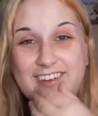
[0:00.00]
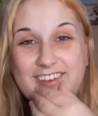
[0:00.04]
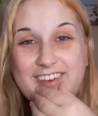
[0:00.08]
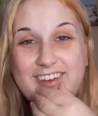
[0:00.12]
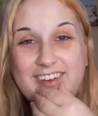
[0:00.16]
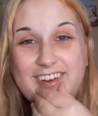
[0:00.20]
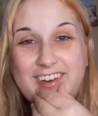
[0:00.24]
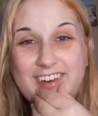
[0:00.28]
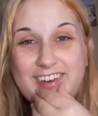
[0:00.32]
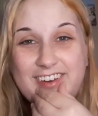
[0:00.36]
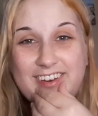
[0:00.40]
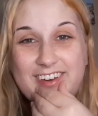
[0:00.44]

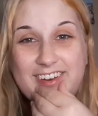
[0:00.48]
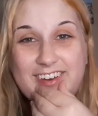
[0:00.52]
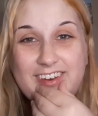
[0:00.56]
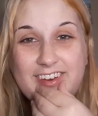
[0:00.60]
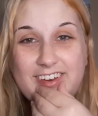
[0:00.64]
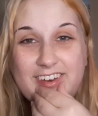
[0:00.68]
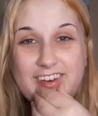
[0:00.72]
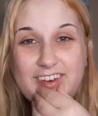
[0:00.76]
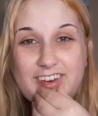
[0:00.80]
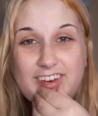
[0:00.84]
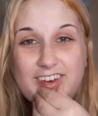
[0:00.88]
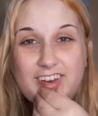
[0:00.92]
I didn't
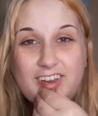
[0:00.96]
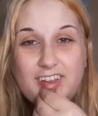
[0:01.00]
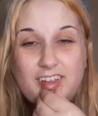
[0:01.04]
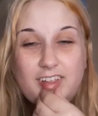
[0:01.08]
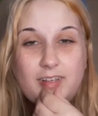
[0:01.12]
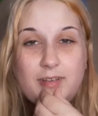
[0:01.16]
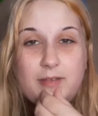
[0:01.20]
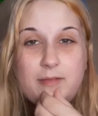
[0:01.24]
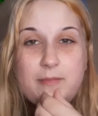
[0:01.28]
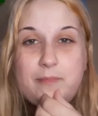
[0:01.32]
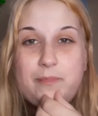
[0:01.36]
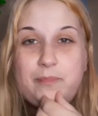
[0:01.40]
get you. What
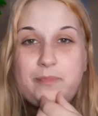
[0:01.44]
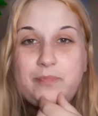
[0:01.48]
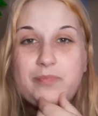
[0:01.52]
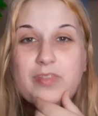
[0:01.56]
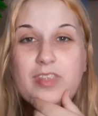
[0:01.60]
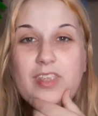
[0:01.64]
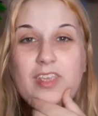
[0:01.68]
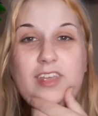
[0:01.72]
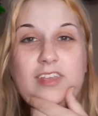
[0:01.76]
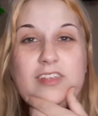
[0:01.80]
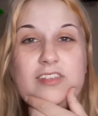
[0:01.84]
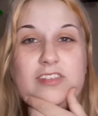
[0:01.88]
did you say,
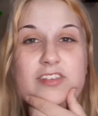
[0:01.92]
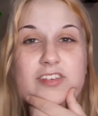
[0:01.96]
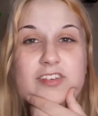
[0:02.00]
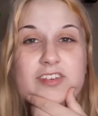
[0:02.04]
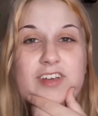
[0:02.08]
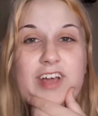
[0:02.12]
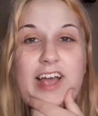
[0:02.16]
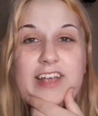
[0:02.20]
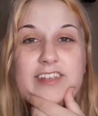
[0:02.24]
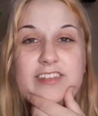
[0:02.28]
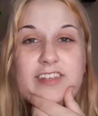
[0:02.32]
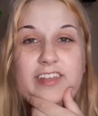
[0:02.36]
Mom? Do
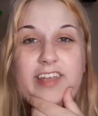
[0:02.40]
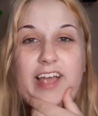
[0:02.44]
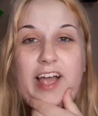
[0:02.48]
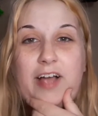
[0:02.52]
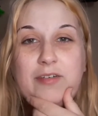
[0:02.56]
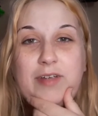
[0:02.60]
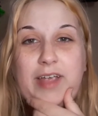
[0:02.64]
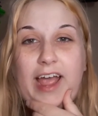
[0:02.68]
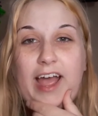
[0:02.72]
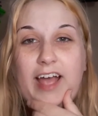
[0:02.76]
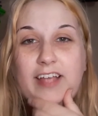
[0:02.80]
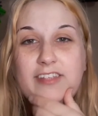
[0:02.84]
you guys
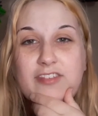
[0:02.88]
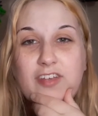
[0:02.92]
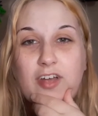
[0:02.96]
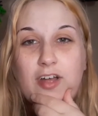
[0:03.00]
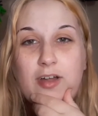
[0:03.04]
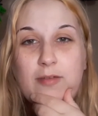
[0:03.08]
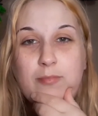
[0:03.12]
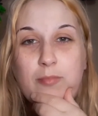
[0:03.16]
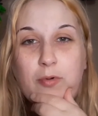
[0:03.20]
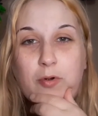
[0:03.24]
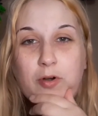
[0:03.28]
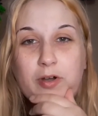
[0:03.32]
allow cats
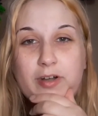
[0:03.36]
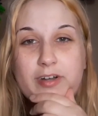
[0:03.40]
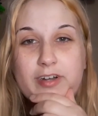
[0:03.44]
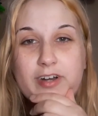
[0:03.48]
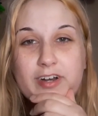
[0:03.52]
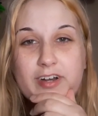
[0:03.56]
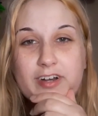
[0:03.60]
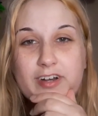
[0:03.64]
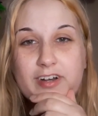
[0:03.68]
on board?